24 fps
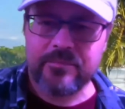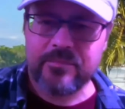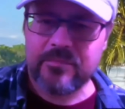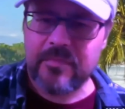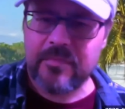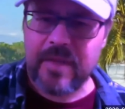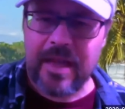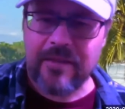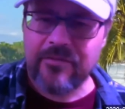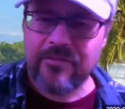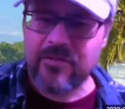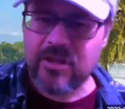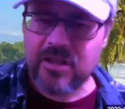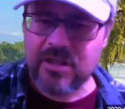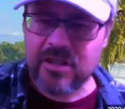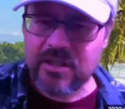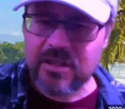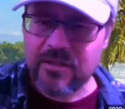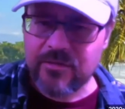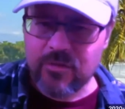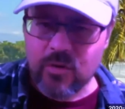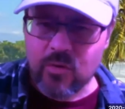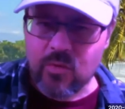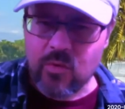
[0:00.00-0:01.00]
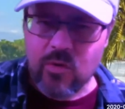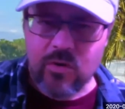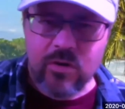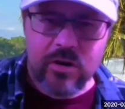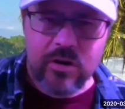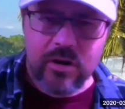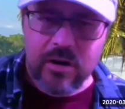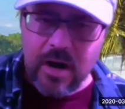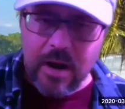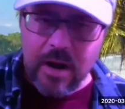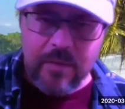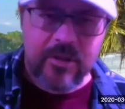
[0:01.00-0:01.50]
after the Civil
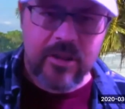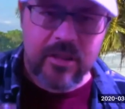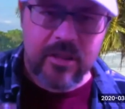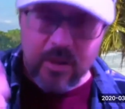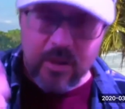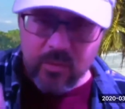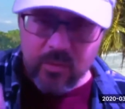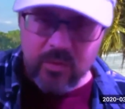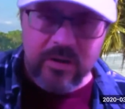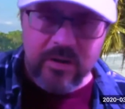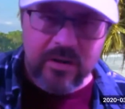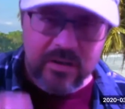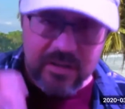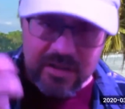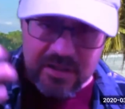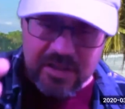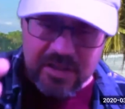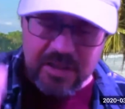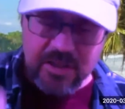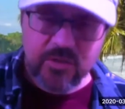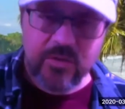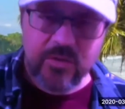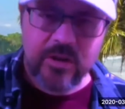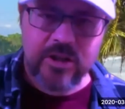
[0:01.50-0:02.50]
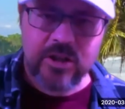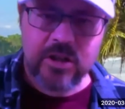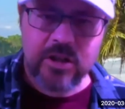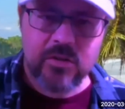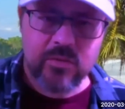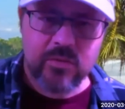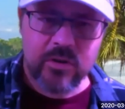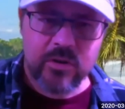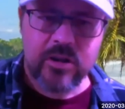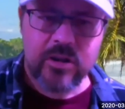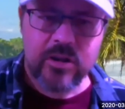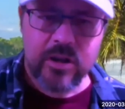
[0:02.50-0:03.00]
War. I mean, there were situations
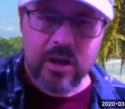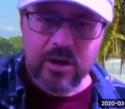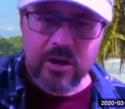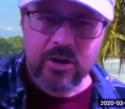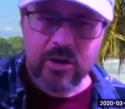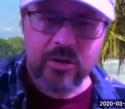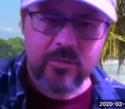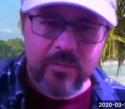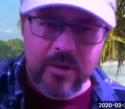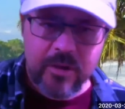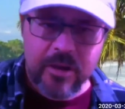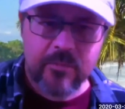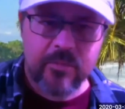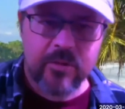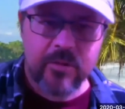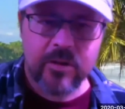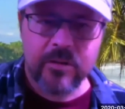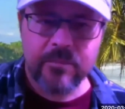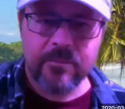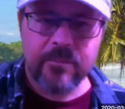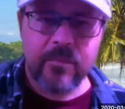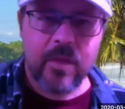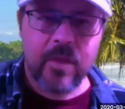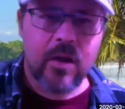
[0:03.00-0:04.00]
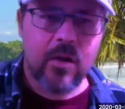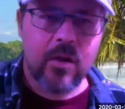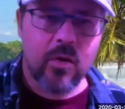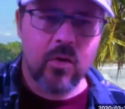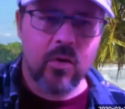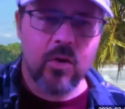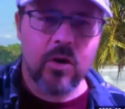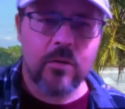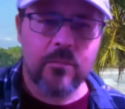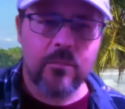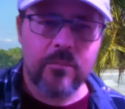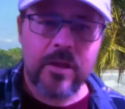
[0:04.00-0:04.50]
where younger people
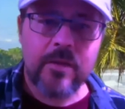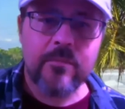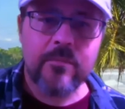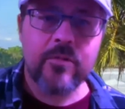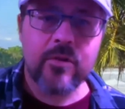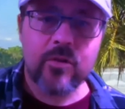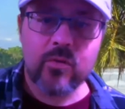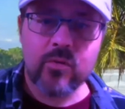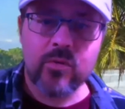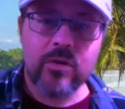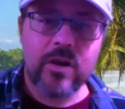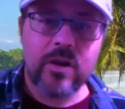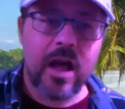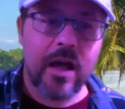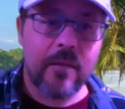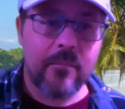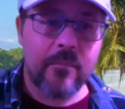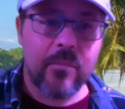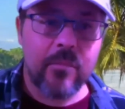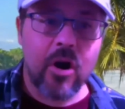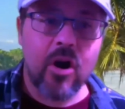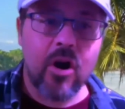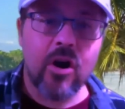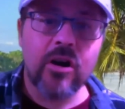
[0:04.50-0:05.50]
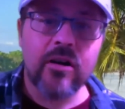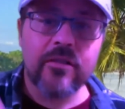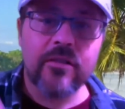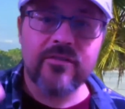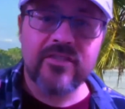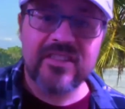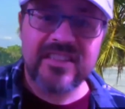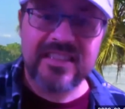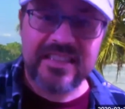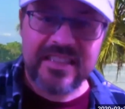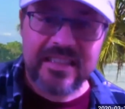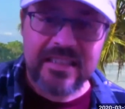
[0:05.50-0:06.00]
or people who were not part of the
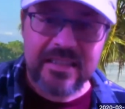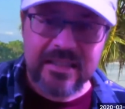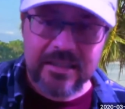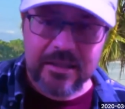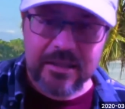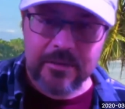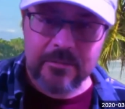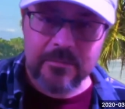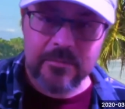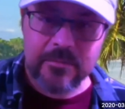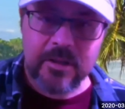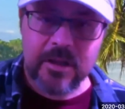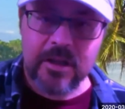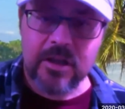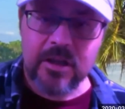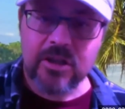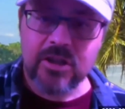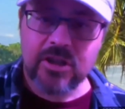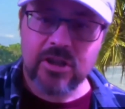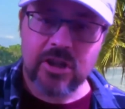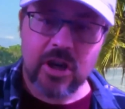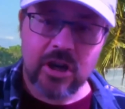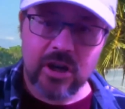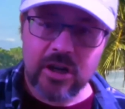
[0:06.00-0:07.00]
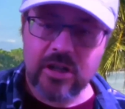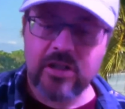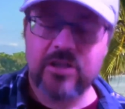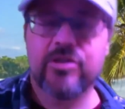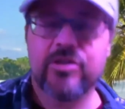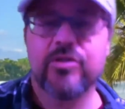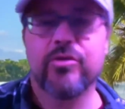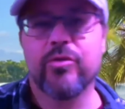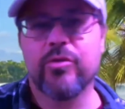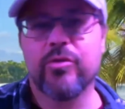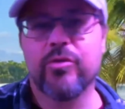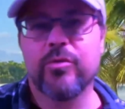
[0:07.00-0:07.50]
system started
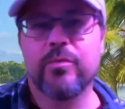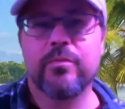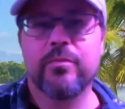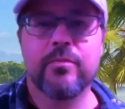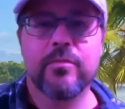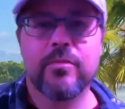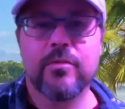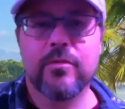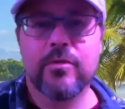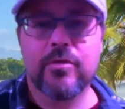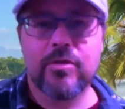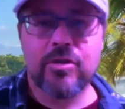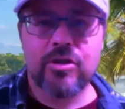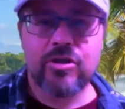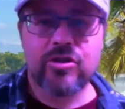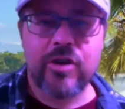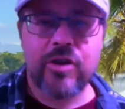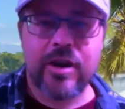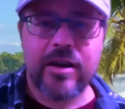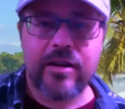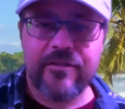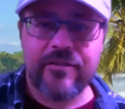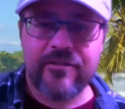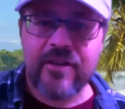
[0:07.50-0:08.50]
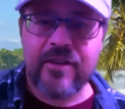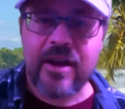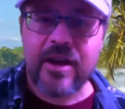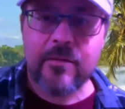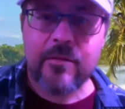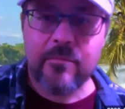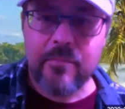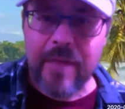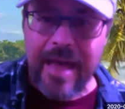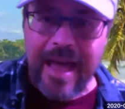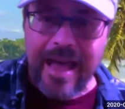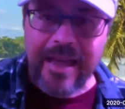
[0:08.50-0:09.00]
to try to fight
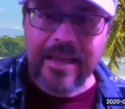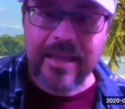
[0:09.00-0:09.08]
back